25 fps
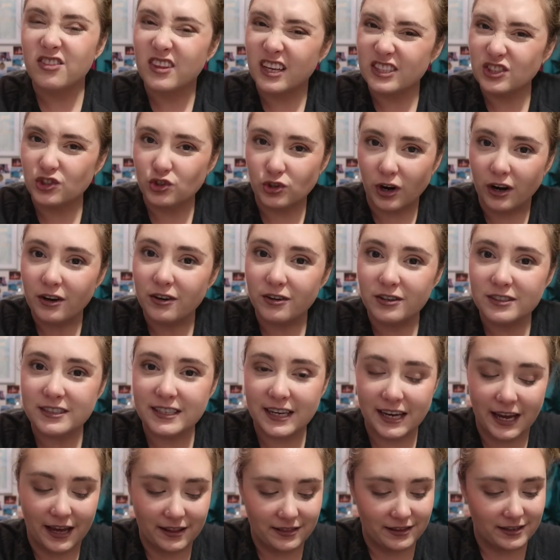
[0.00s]
The struggle
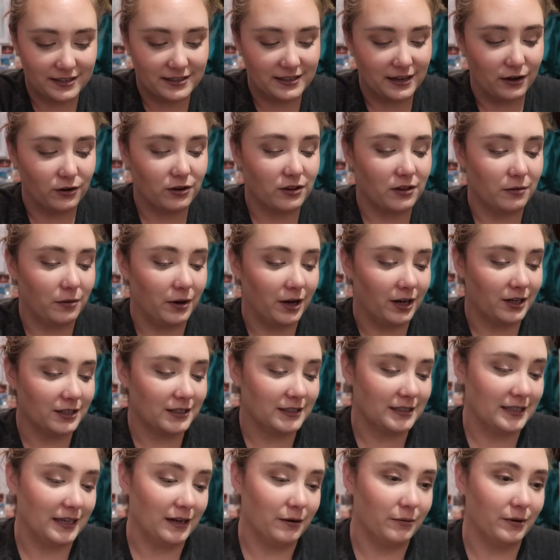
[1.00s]
to get this out of the
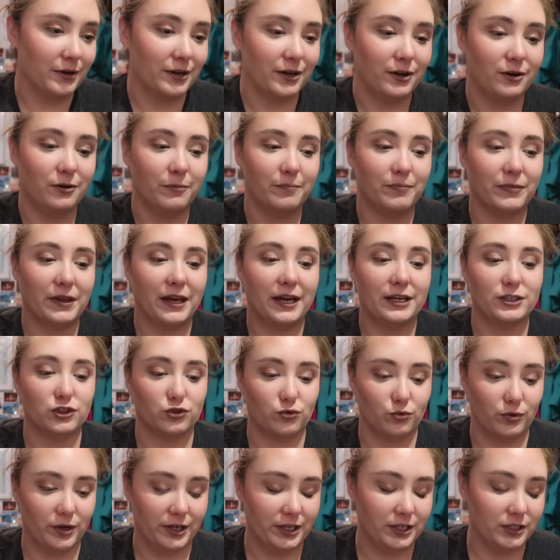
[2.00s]
box, there we go,
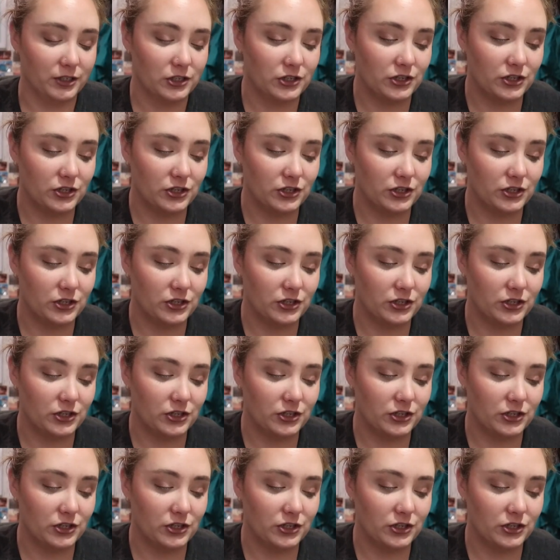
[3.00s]
is real.